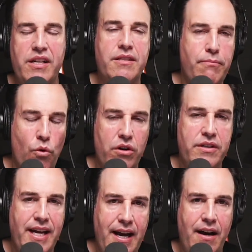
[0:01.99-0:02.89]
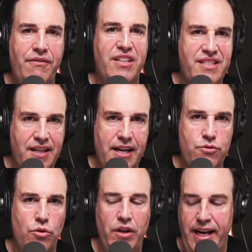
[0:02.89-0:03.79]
it's important to have a schedule